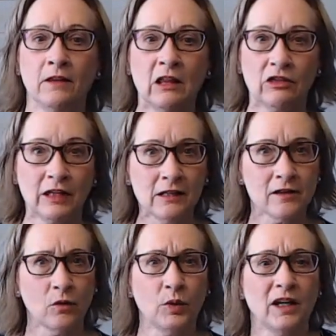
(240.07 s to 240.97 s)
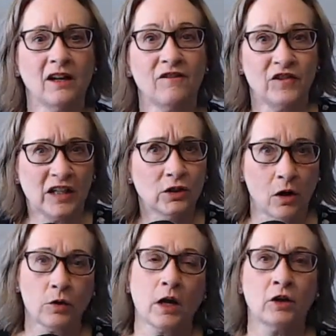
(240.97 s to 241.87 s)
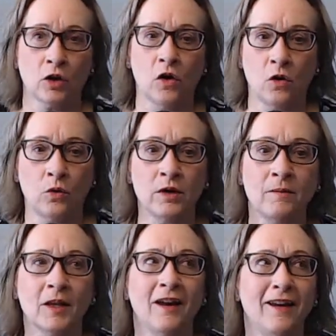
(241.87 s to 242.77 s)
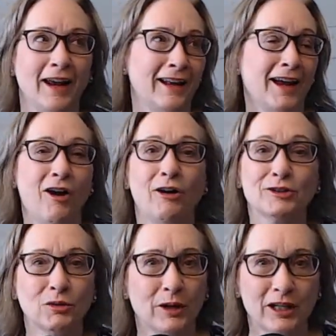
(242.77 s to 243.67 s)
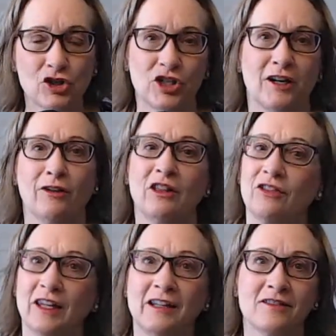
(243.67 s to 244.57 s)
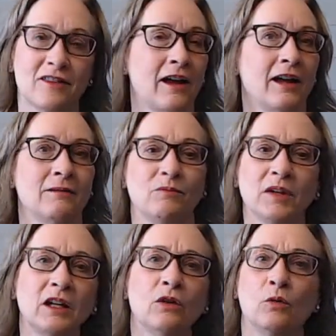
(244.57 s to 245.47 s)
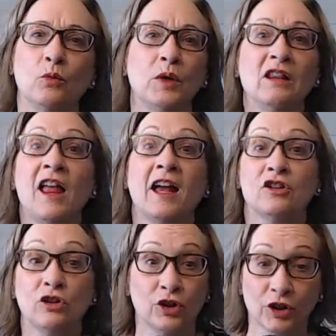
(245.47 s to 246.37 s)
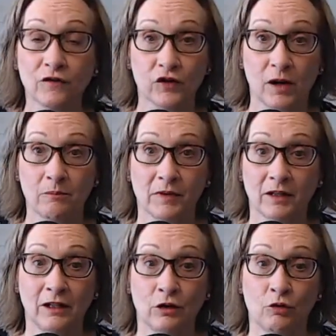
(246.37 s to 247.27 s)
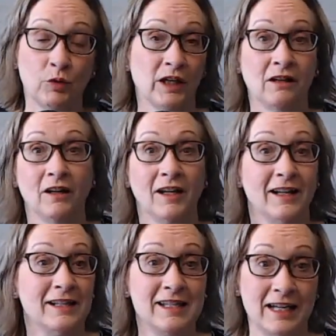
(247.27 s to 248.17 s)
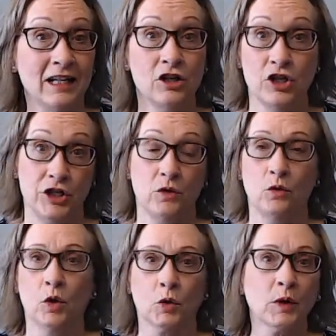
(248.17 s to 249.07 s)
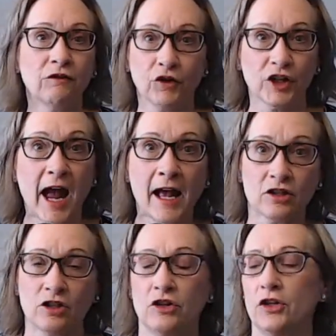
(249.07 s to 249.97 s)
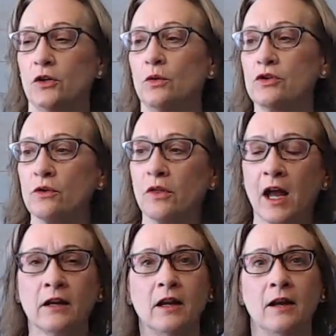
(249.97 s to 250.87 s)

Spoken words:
the things that we had to figure out on our own. And I also want to share the things that we had to learn from, we didn't do or we forgot to do, so that